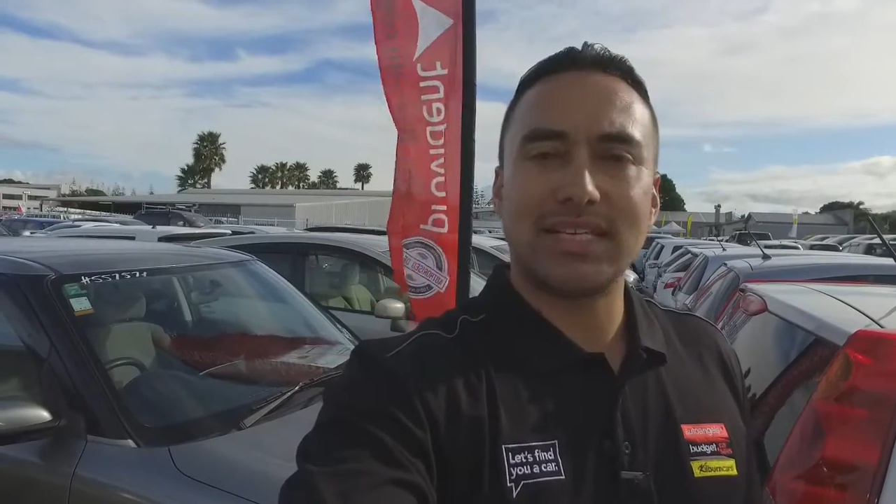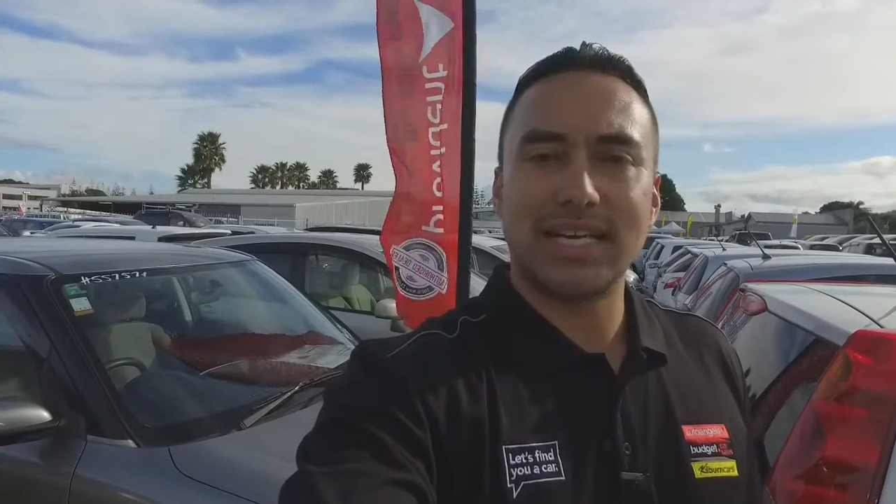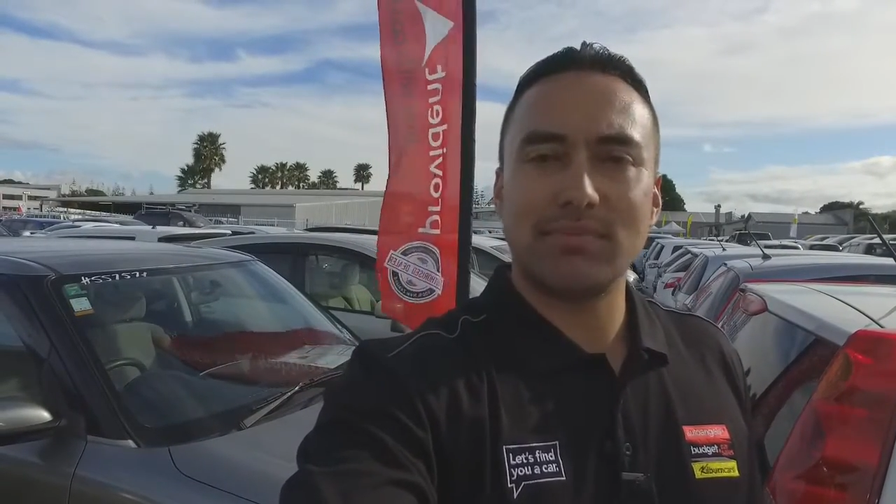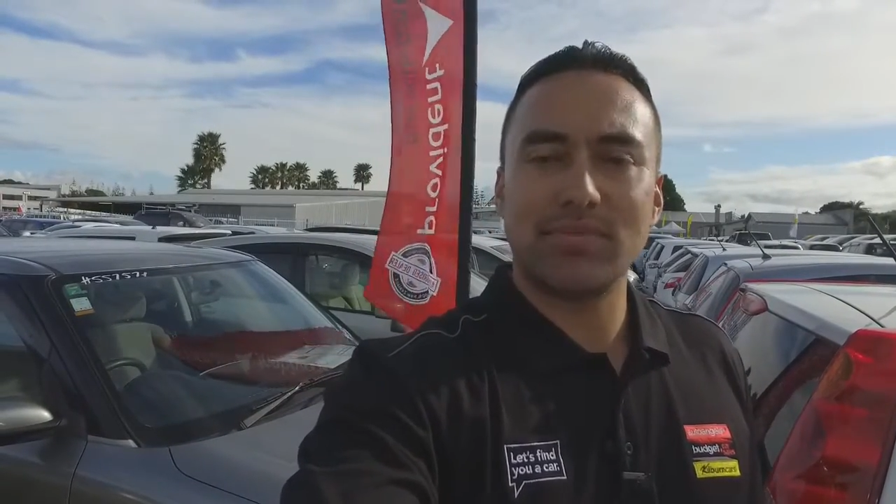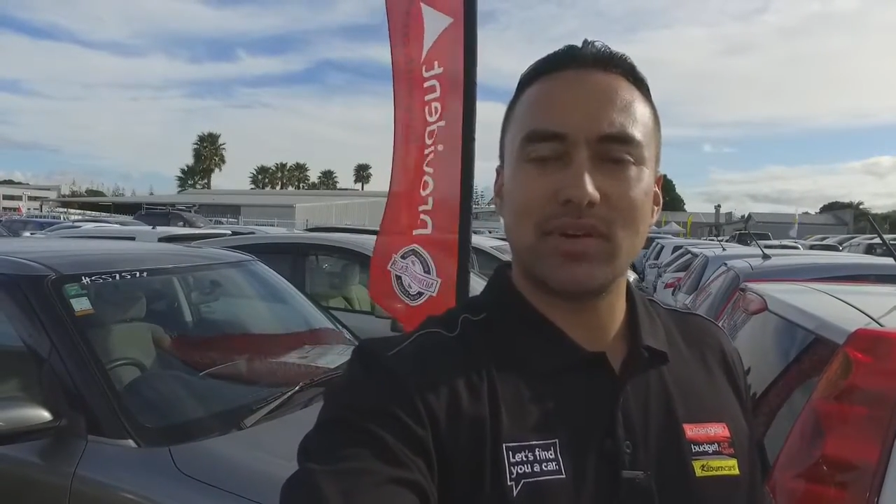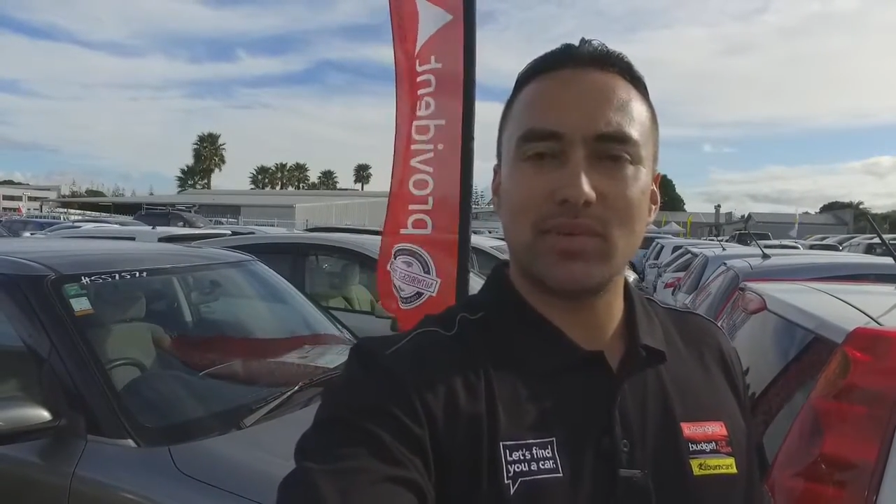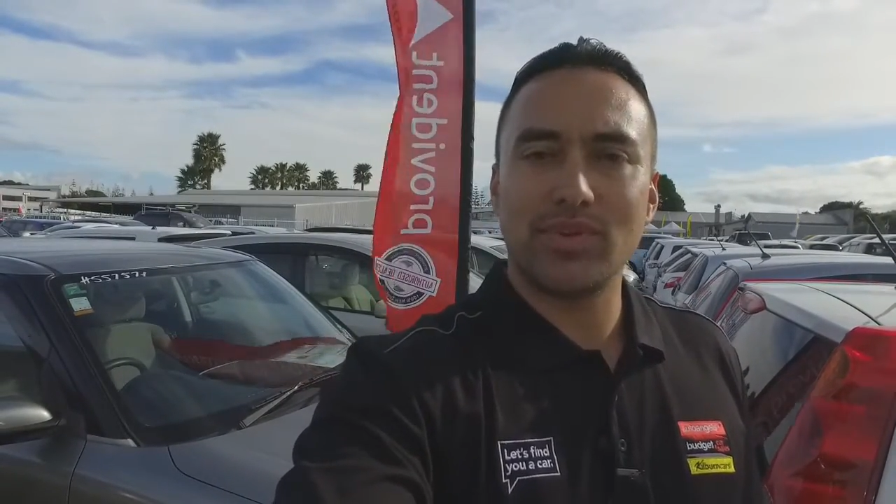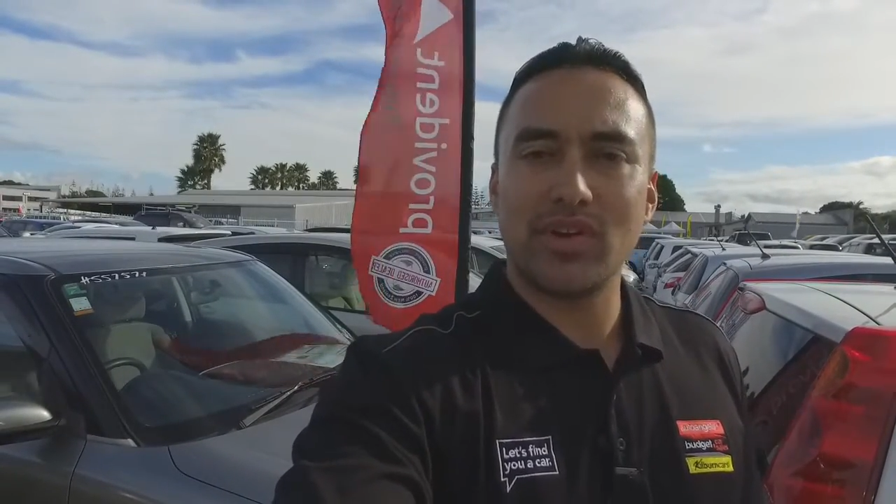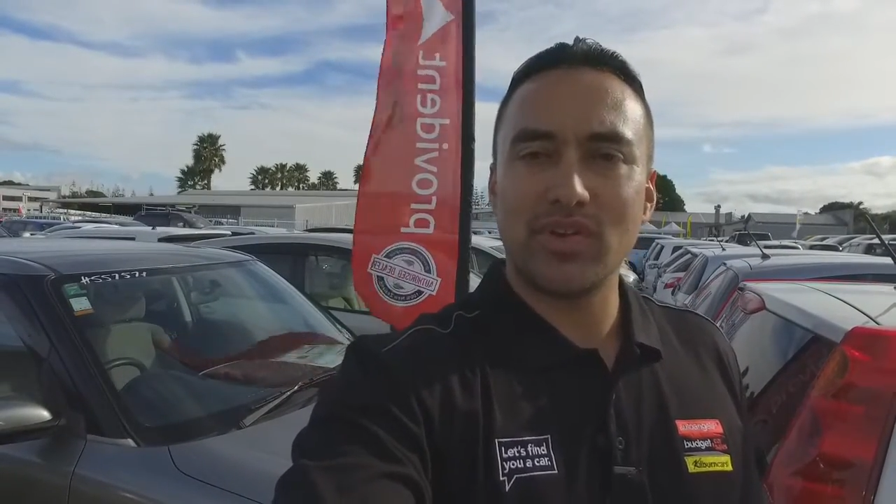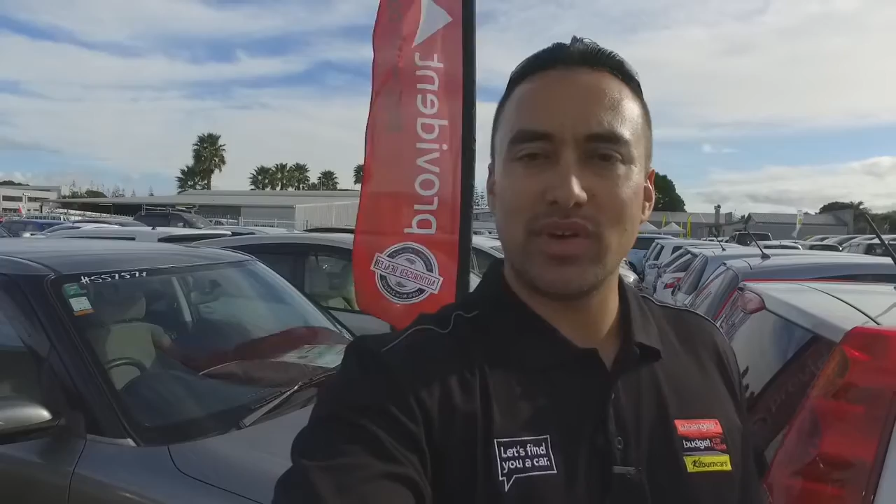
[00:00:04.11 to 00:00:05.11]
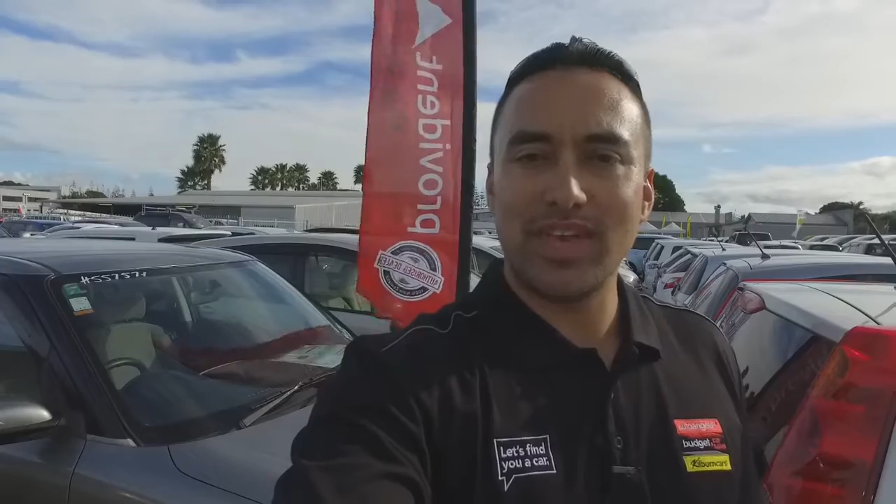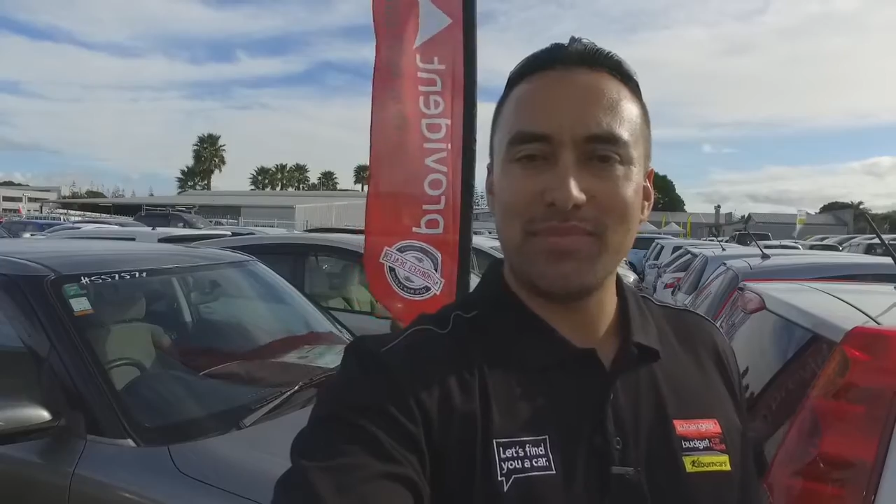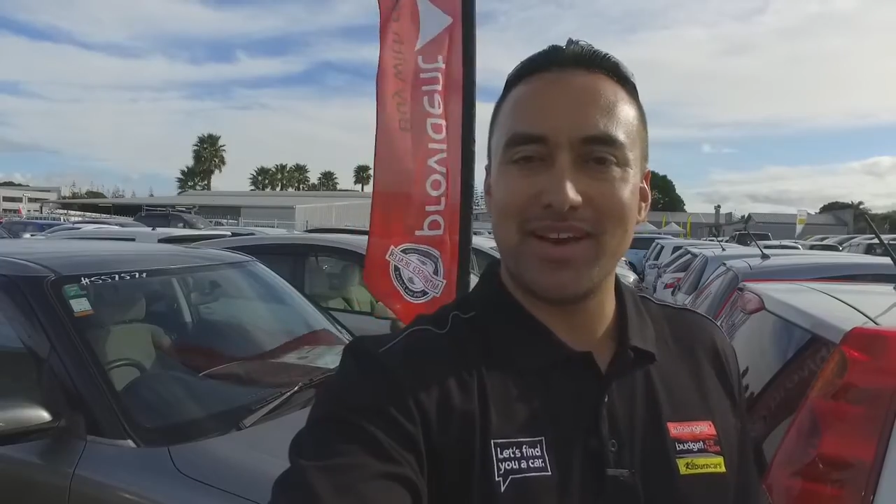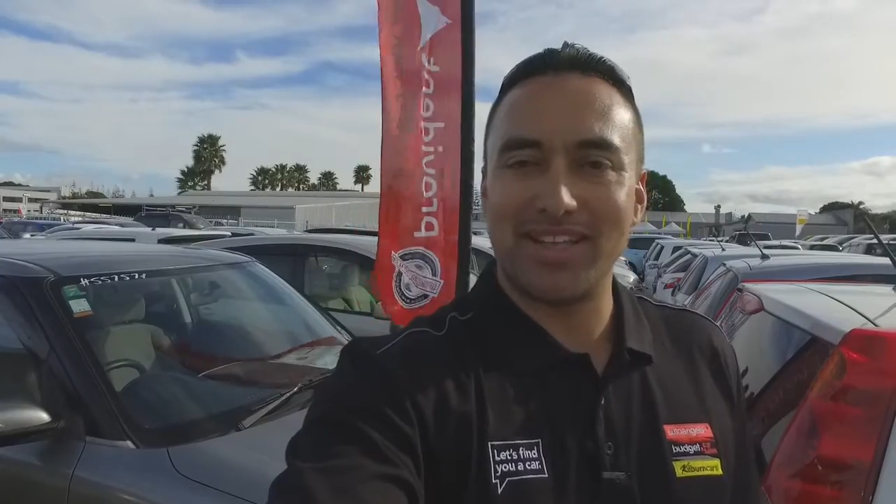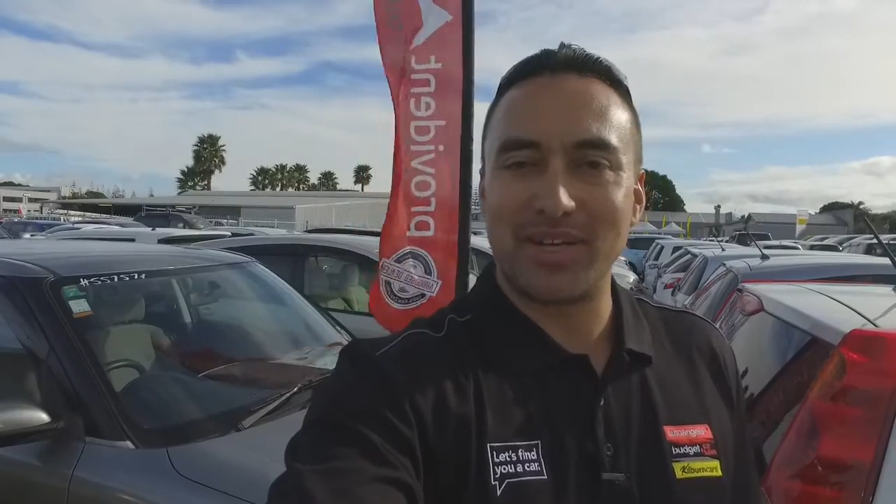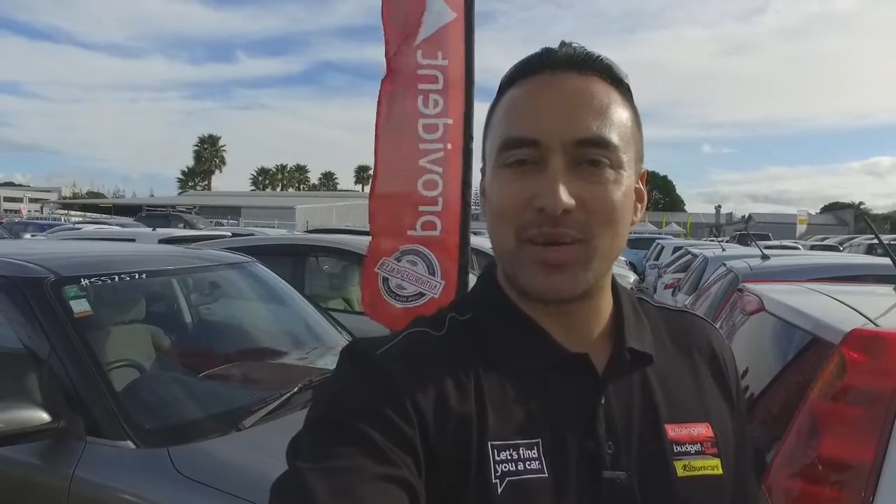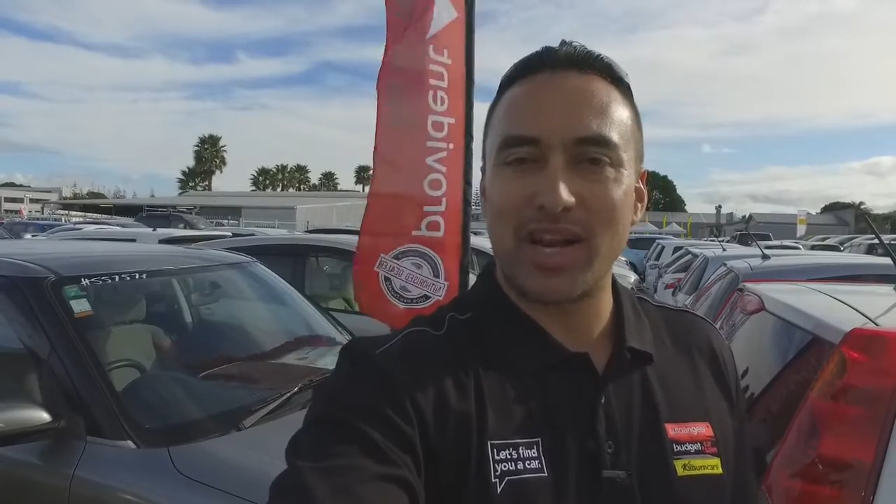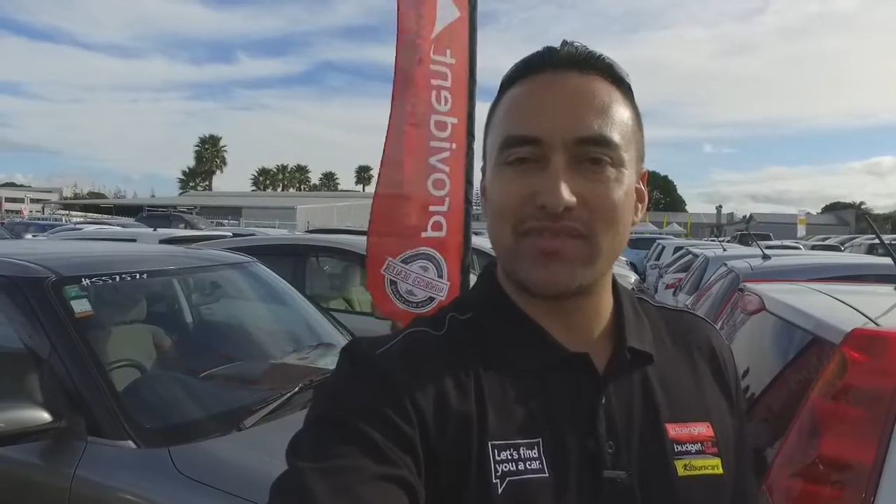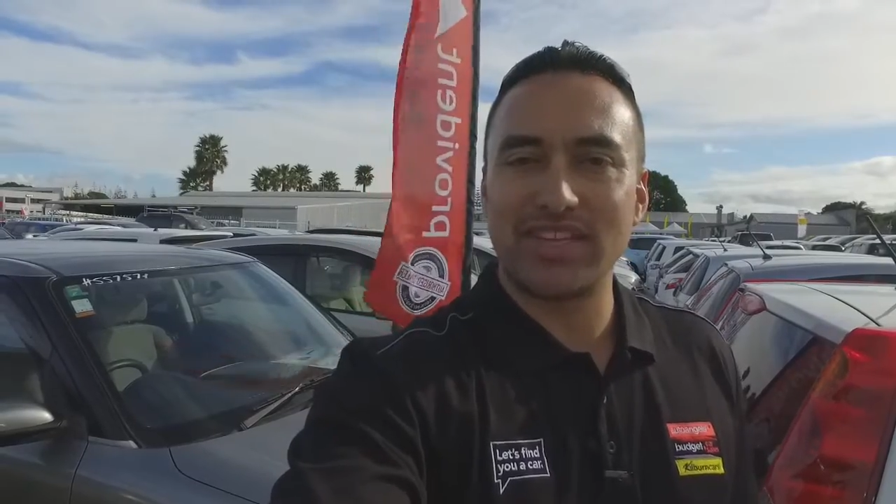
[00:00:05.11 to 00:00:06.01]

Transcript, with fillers: Um, we got your email inquiry in